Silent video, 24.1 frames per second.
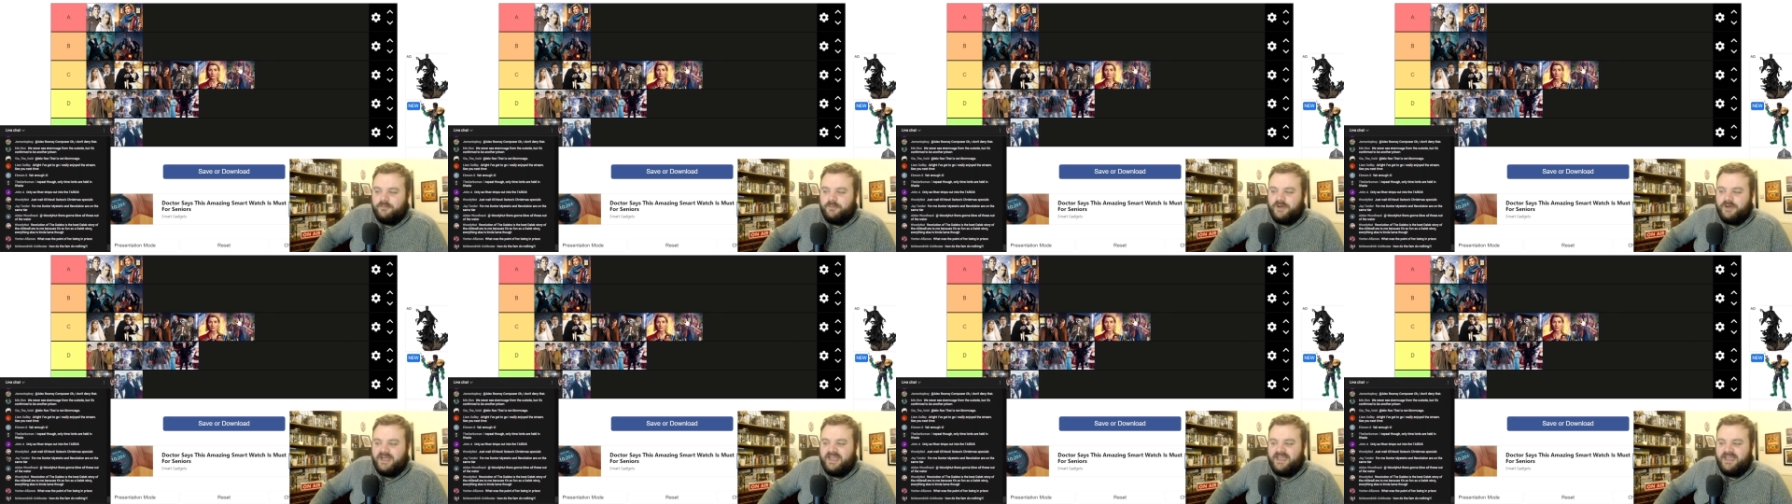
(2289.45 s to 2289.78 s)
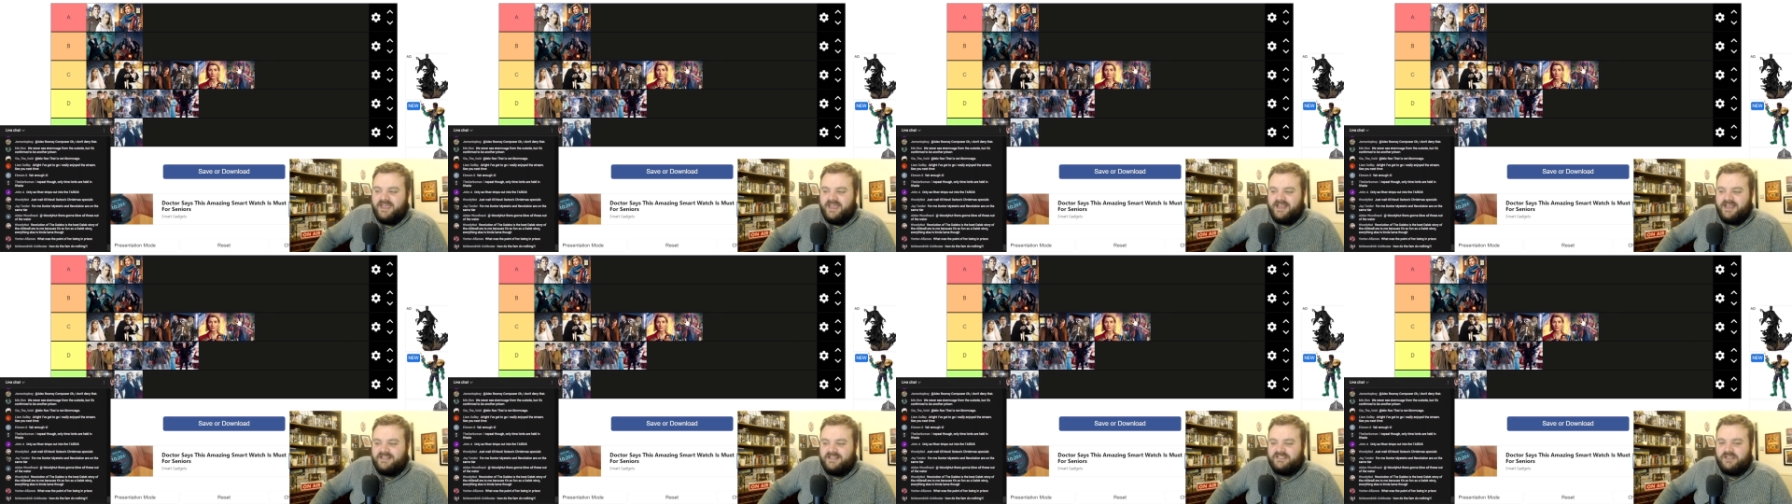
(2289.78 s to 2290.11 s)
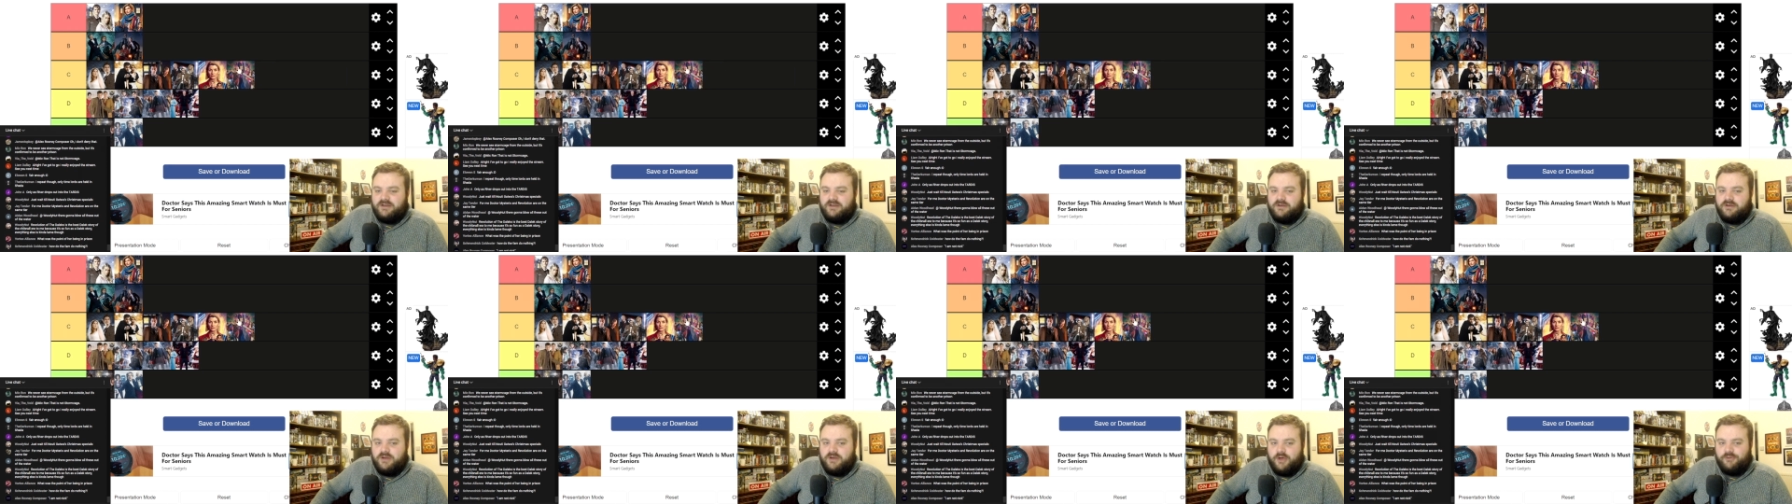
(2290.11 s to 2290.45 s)
but it is
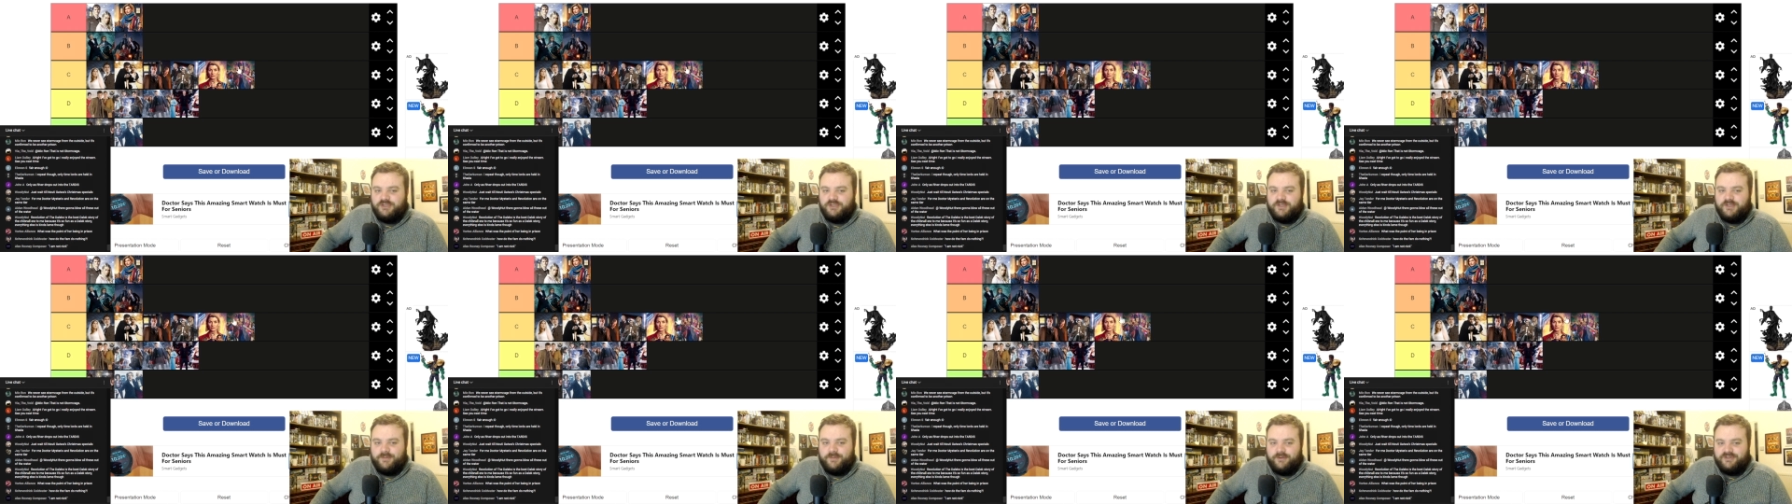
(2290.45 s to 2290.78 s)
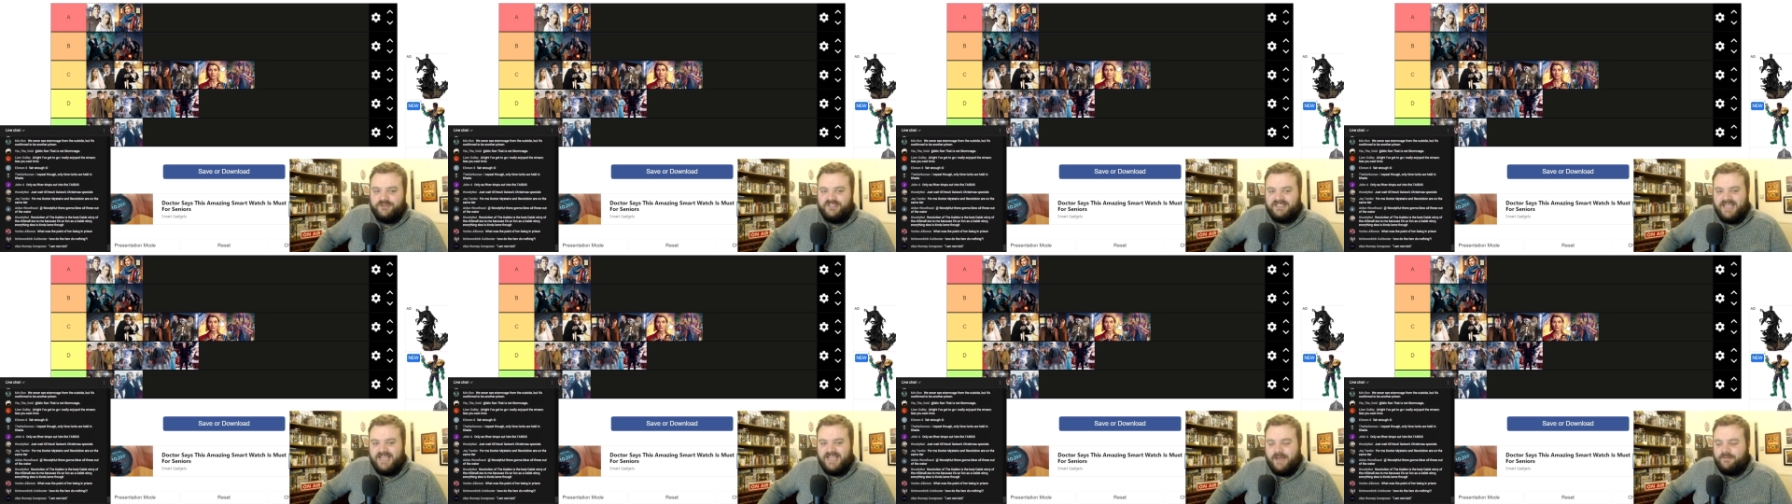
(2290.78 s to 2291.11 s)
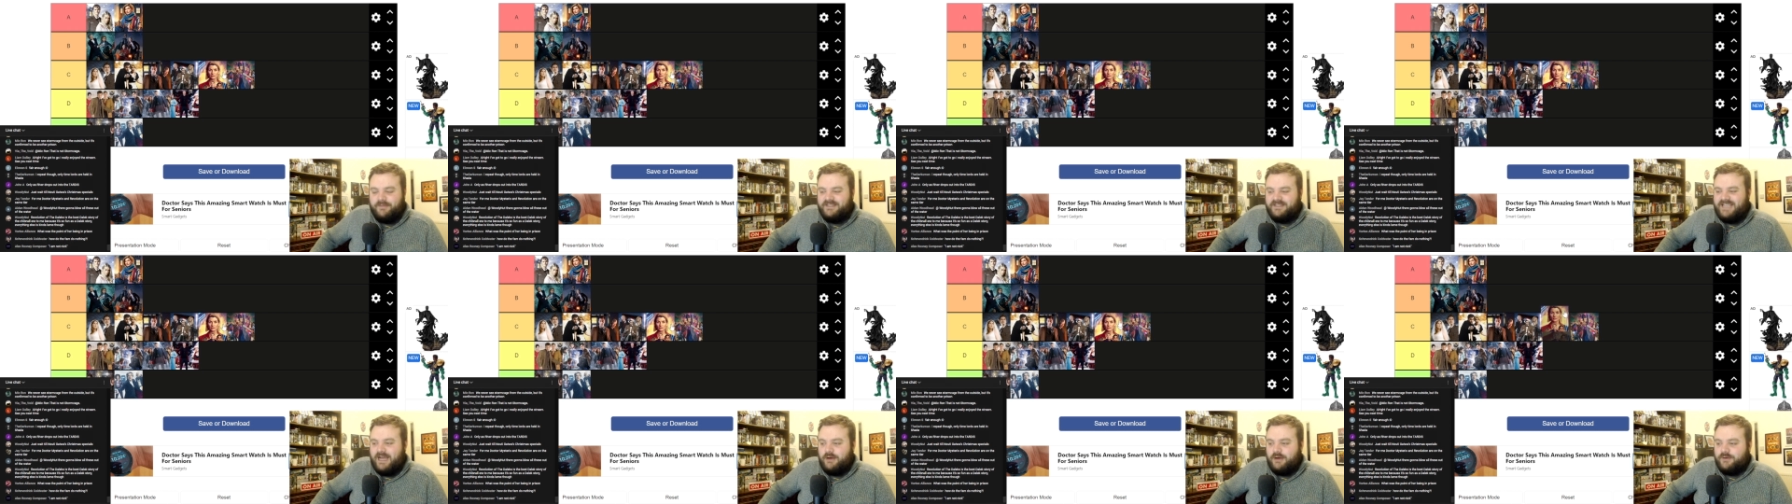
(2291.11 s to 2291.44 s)
a notable
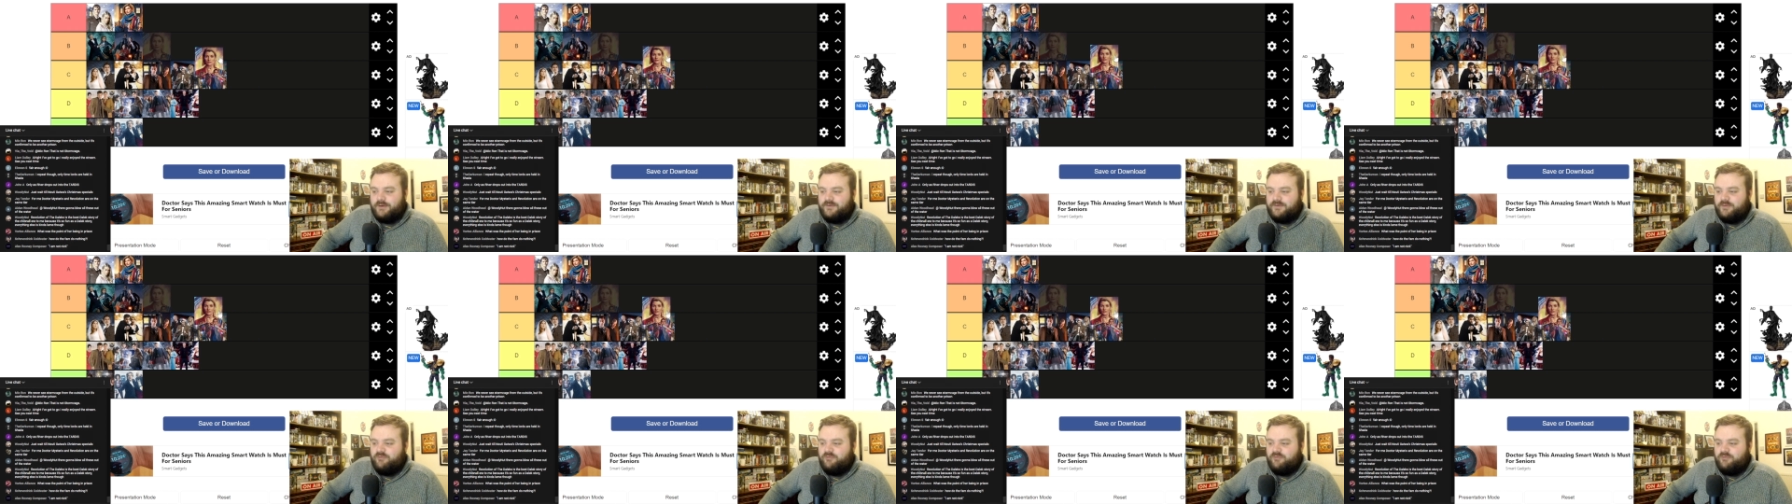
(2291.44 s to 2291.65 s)
step down